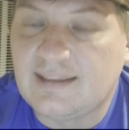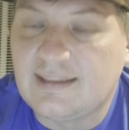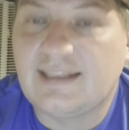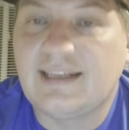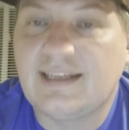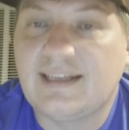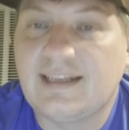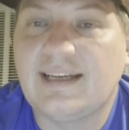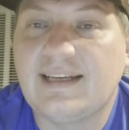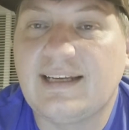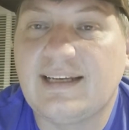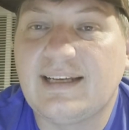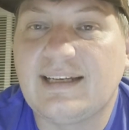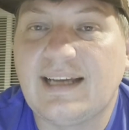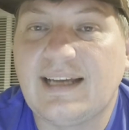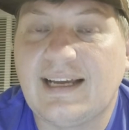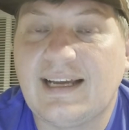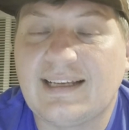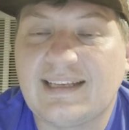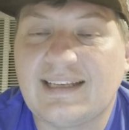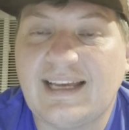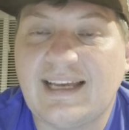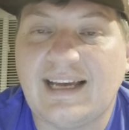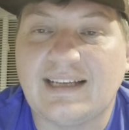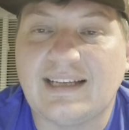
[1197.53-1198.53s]
And
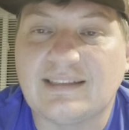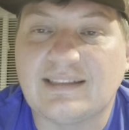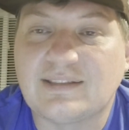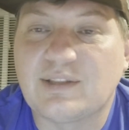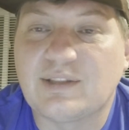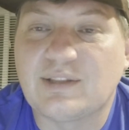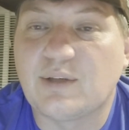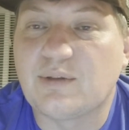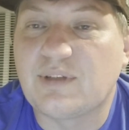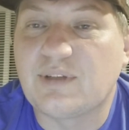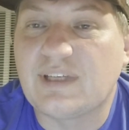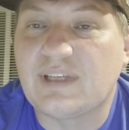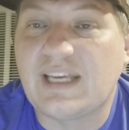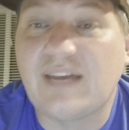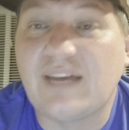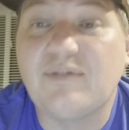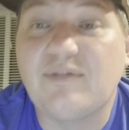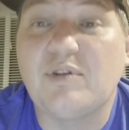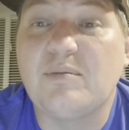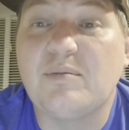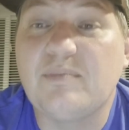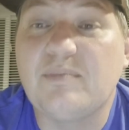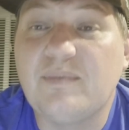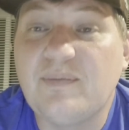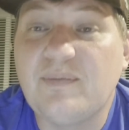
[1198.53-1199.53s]
so give
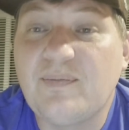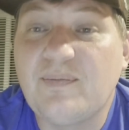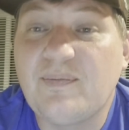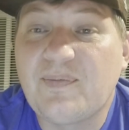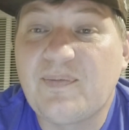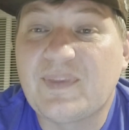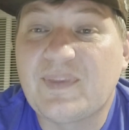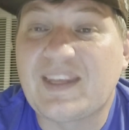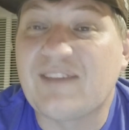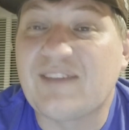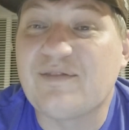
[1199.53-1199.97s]
them Give